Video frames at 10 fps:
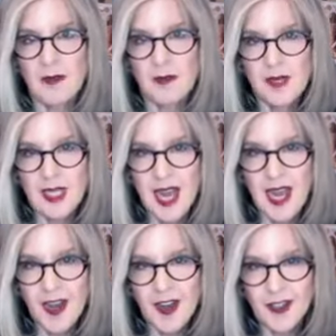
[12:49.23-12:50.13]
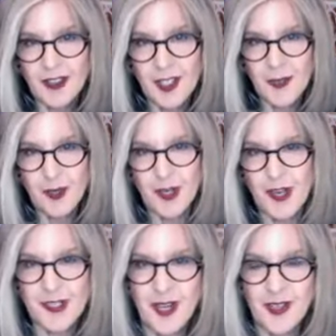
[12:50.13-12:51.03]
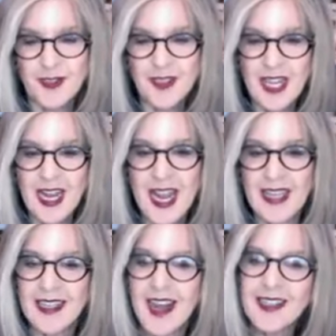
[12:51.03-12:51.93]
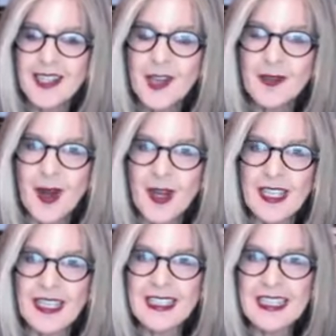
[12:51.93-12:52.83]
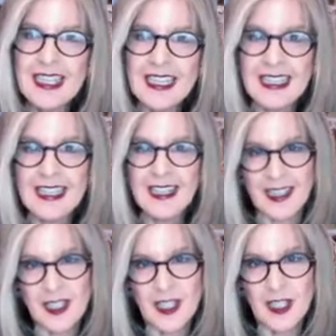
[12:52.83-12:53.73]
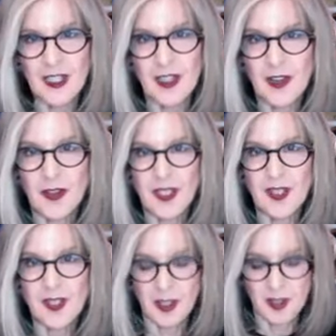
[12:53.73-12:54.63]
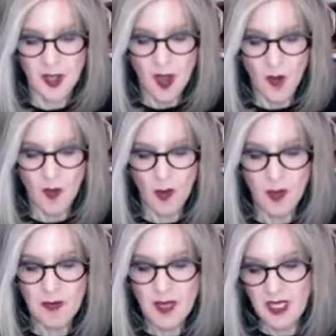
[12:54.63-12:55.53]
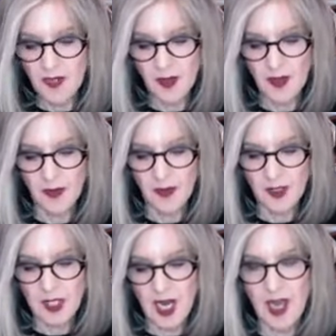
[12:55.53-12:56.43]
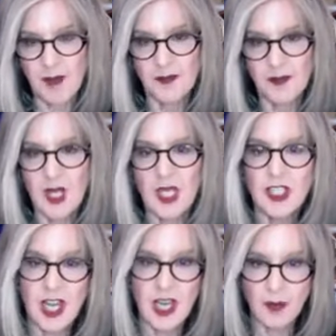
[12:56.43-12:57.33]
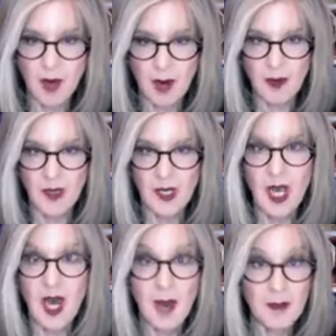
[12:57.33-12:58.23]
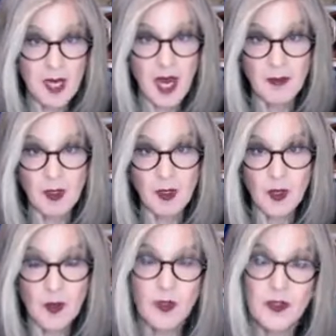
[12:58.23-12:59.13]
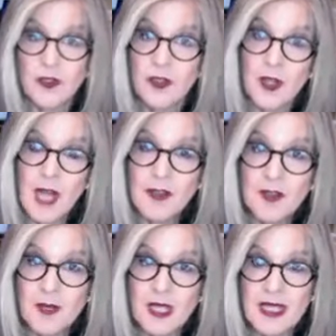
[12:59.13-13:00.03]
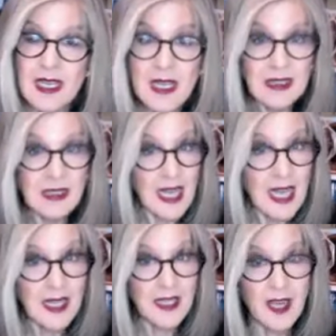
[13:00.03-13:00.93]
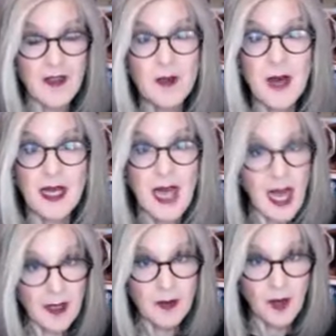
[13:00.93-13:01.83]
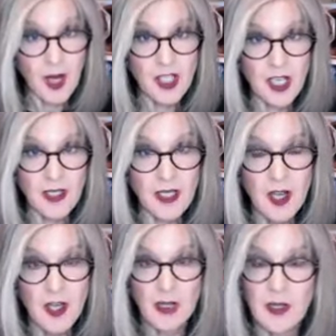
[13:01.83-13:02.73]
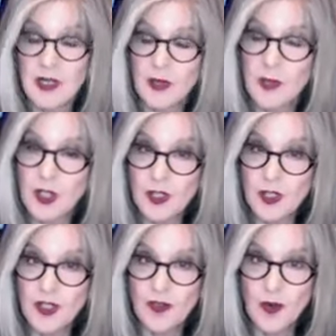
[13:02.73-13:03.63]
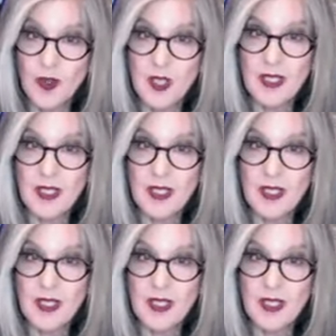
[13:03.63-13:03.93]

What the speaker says: Now let's put ourselves at a cocktail party in 1936, where we meet for the first time J. Robert Oppenheimer, who will turn out to be the head of the Manhattan Project in the research for the